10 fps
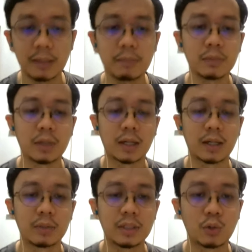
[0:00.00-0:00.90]
theme.
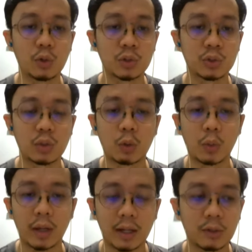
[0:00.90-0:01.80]
This goes through
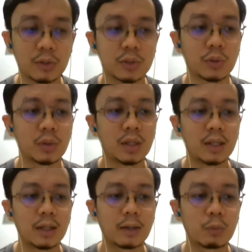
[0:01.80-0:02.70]
our warehouse, so